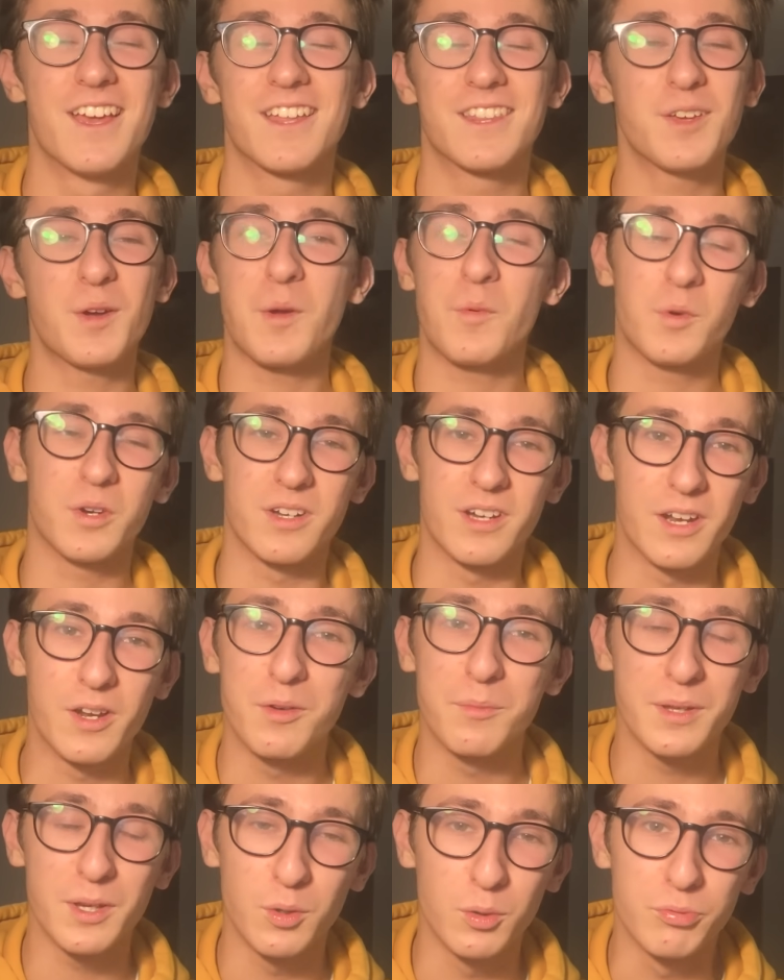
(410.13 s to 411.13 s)
No, it wouldn't. It
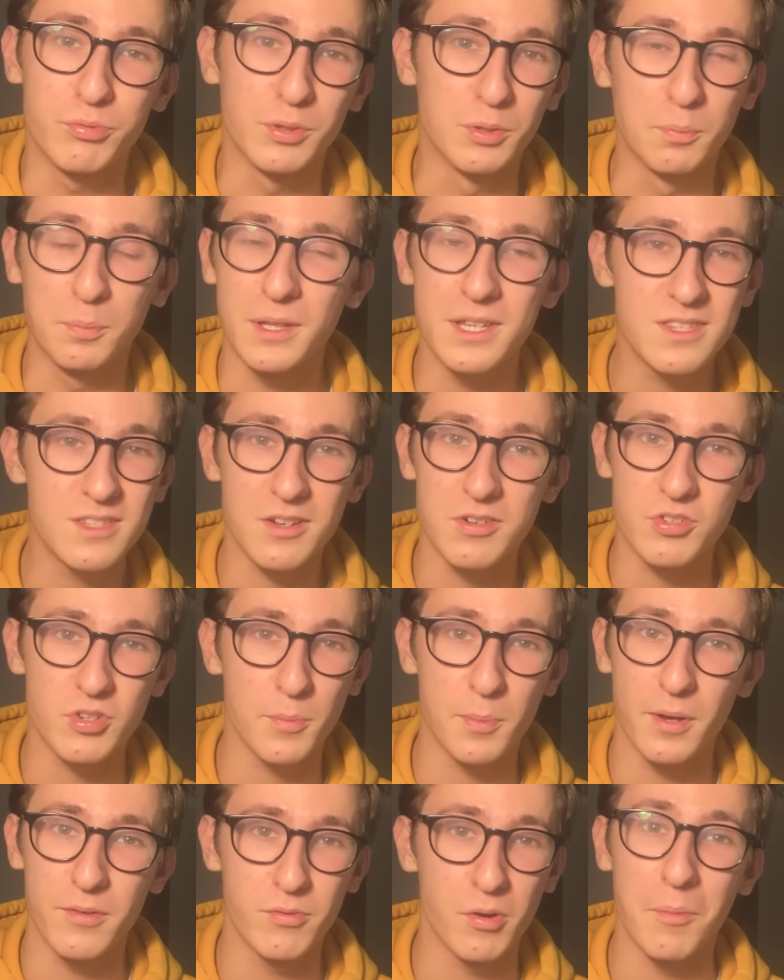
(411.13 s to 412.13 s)
would be awful. Please don't
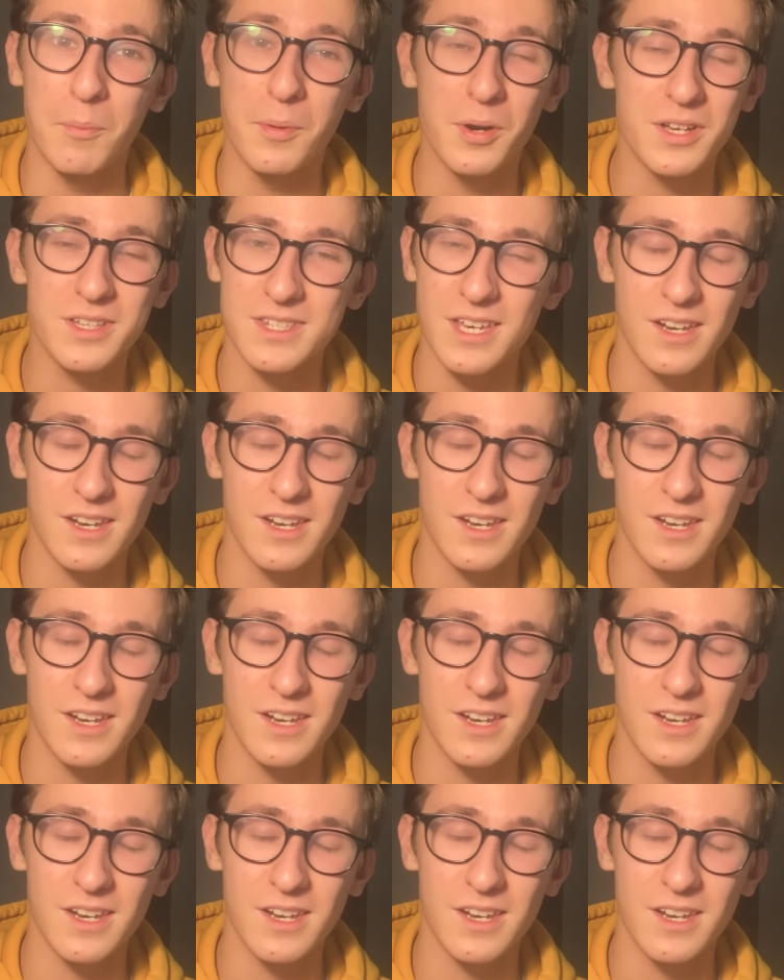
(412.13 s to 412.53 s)
trip over a brick,